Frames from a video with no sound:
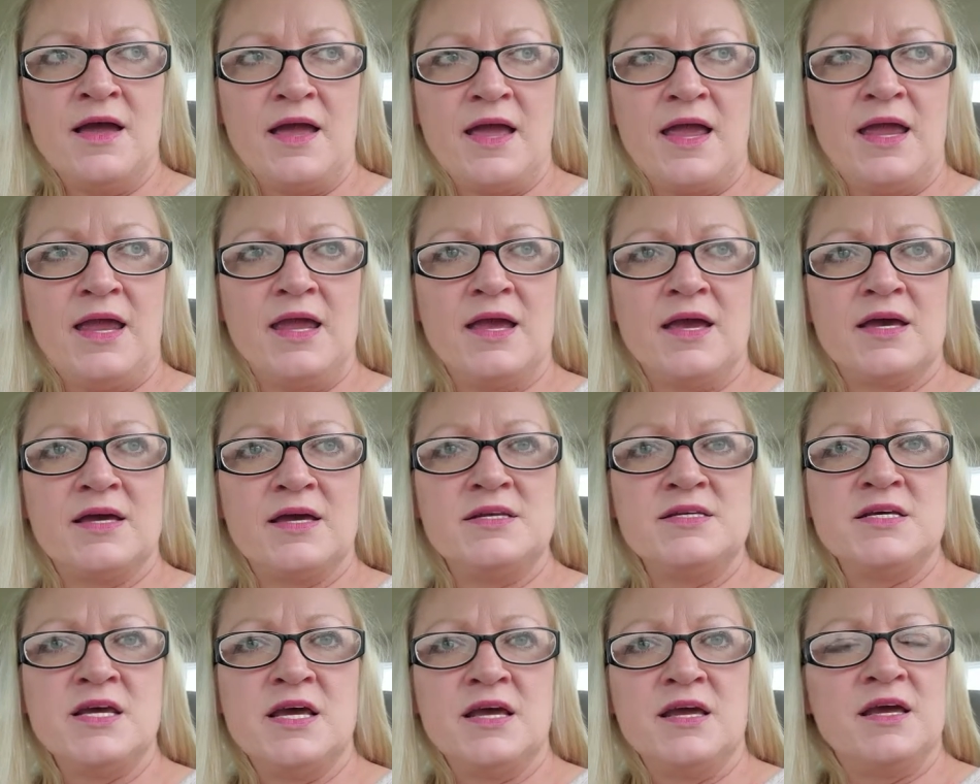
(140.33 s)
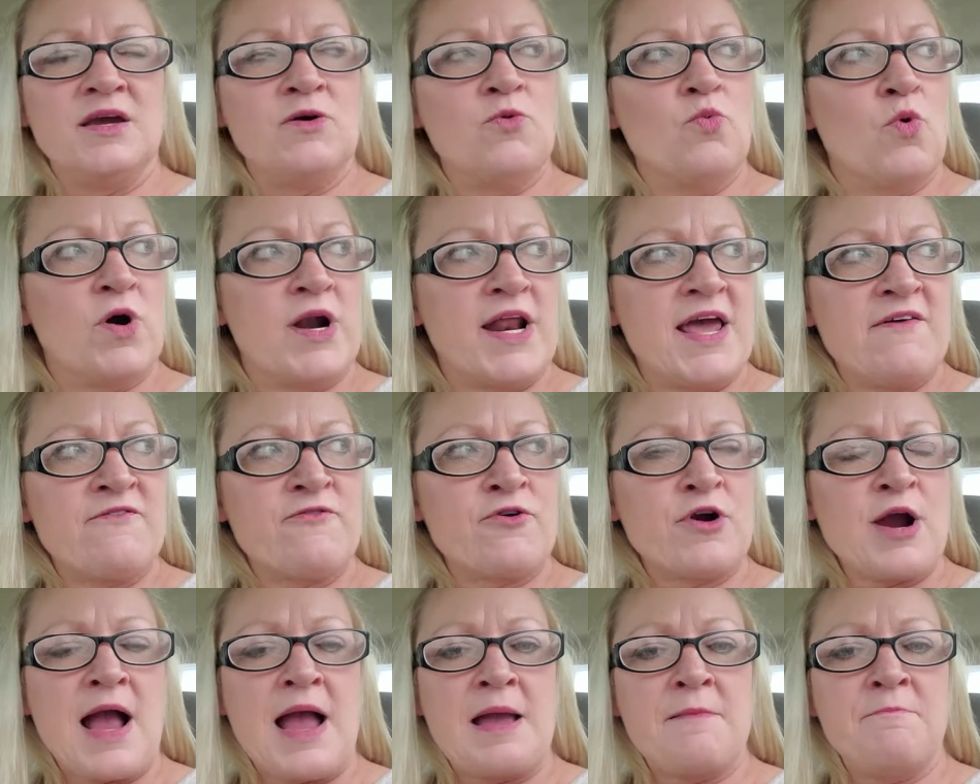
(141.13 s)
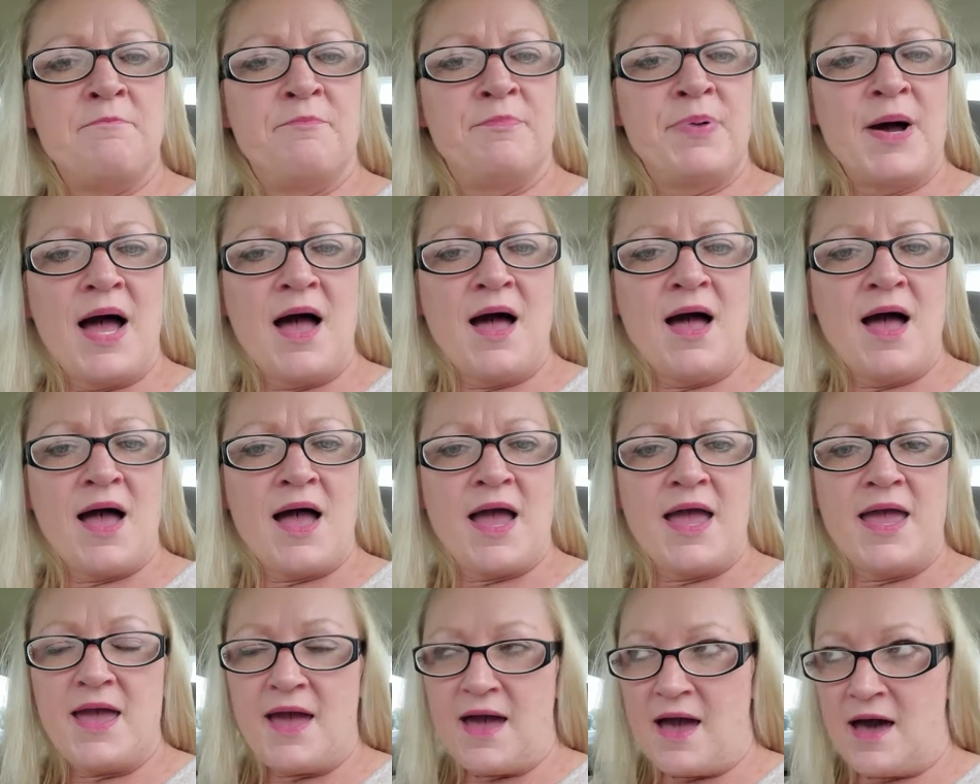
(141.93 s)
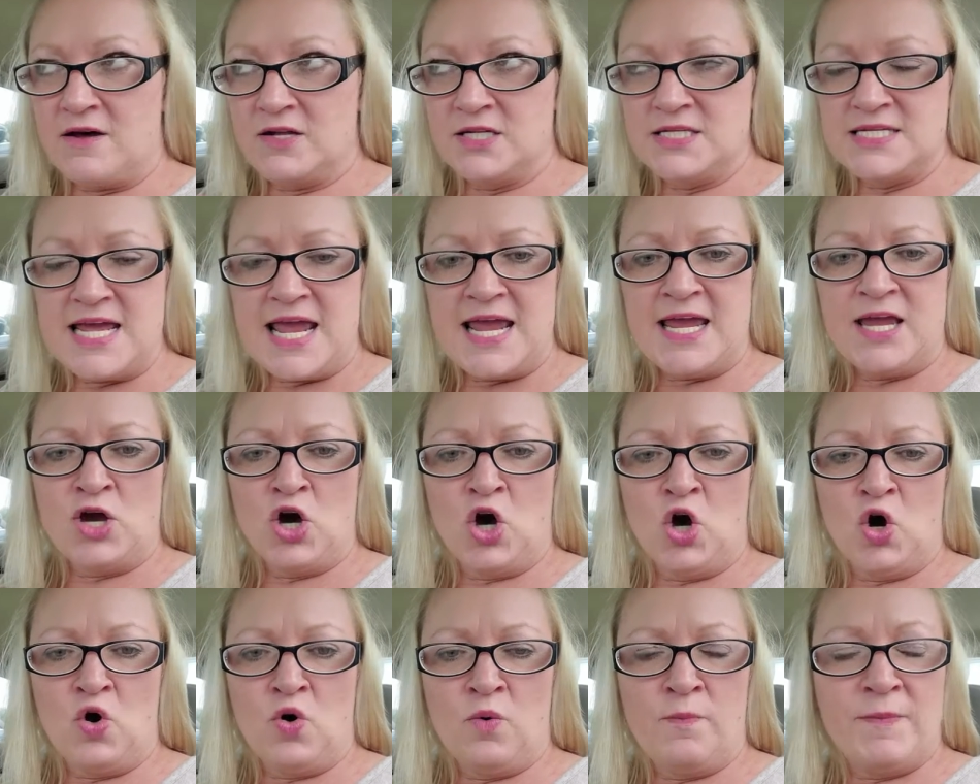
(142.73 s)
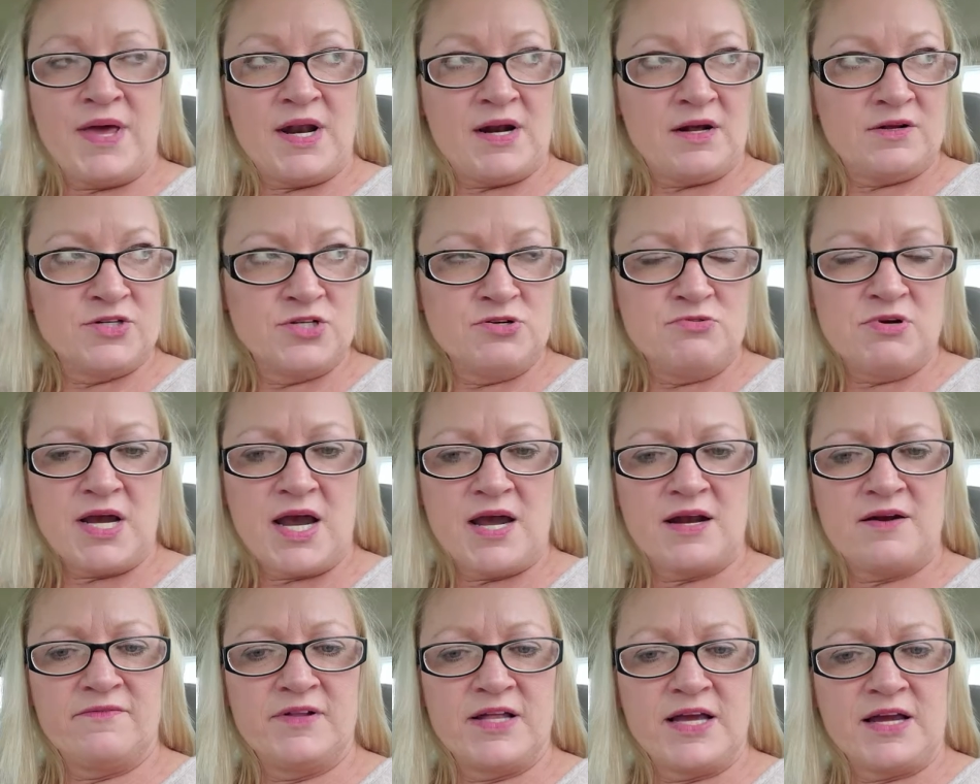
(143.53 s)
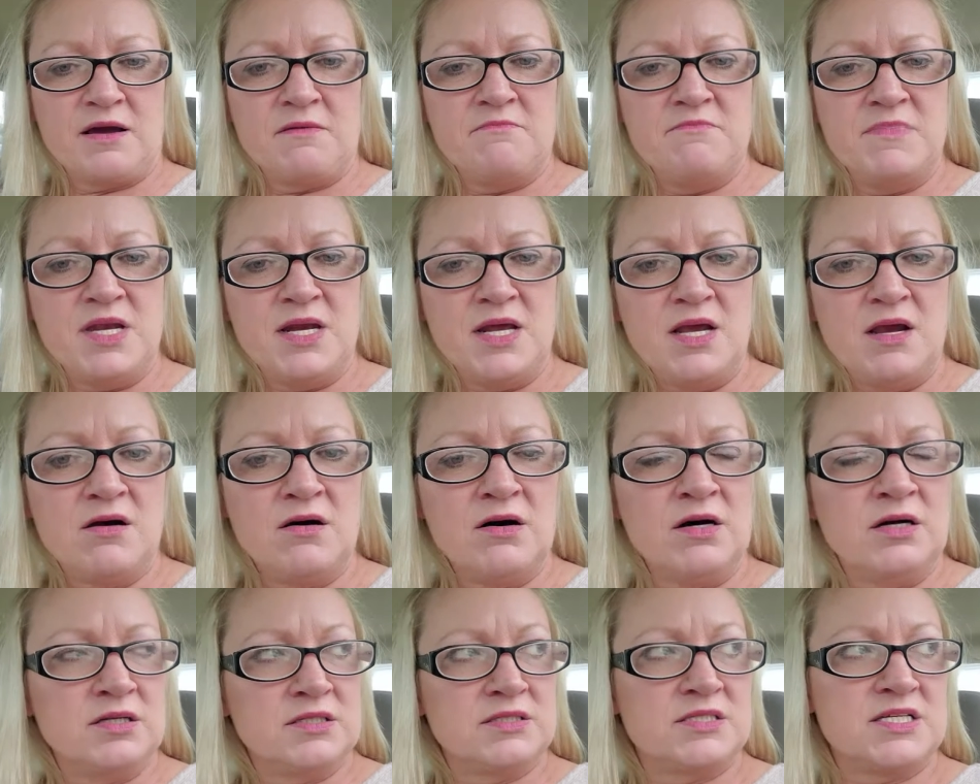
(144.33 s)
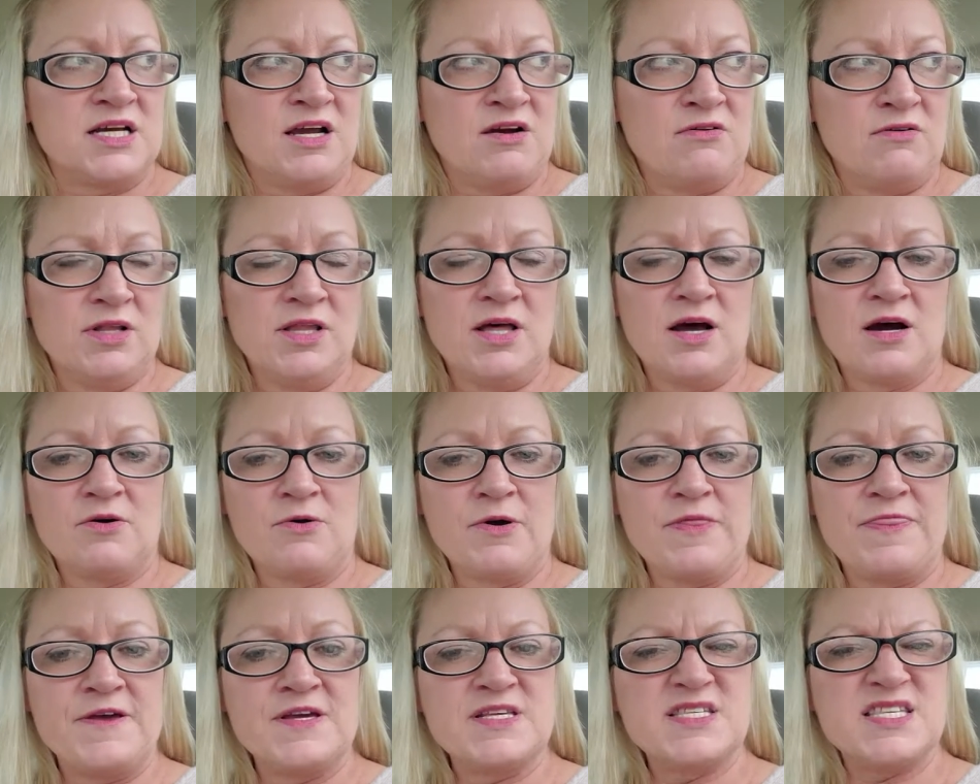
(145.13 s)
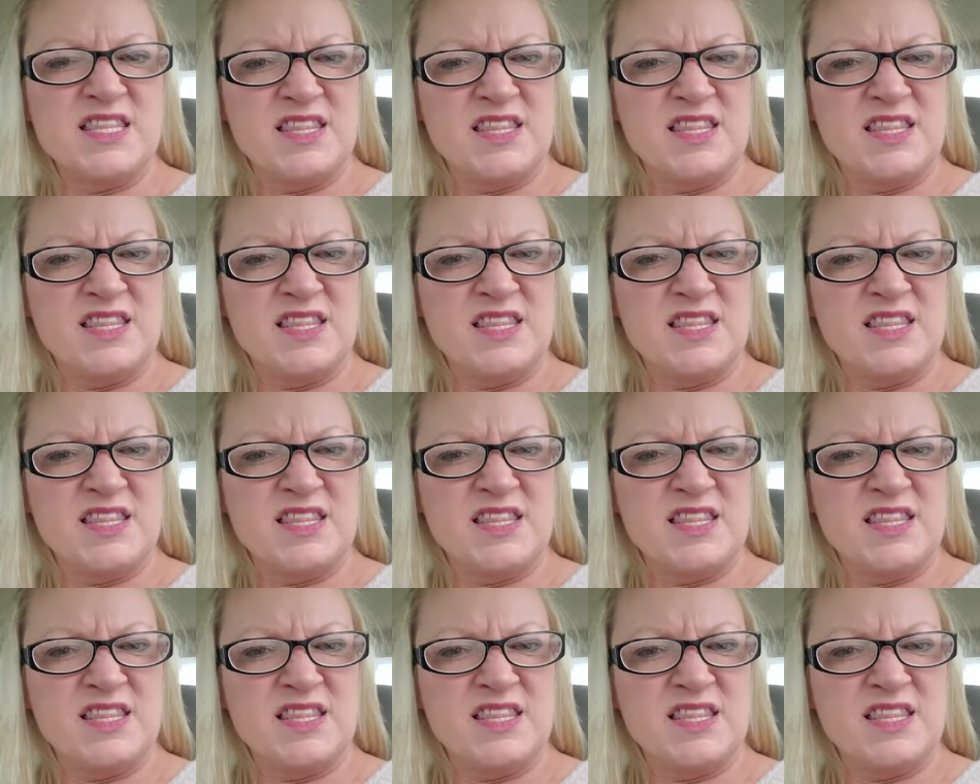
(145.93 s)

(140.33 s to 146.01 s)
And whatever I buy, I'll take home and I'll do kind of like a mini haul to go along with this.